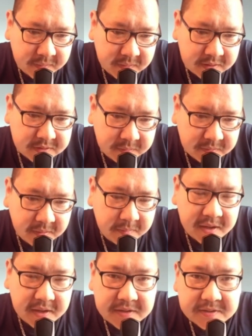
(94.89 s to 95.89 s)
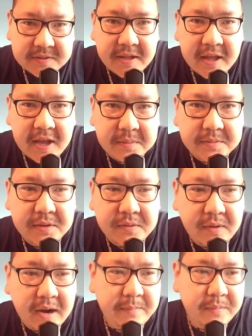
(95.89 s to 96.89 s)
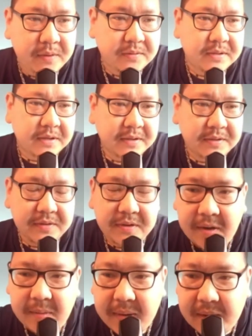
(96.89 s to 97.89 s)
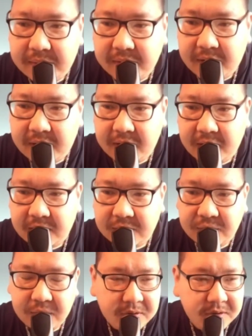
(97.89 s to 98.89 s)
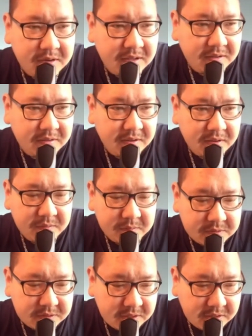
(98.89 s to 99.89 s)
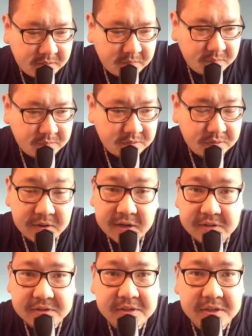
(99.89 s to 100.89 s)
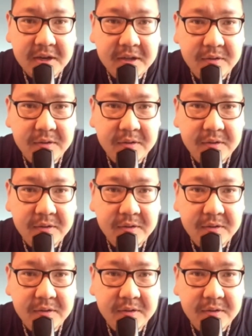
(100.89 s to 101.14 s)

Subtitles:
some of the biggest names in rap music to come out on tour. That it was great to see that.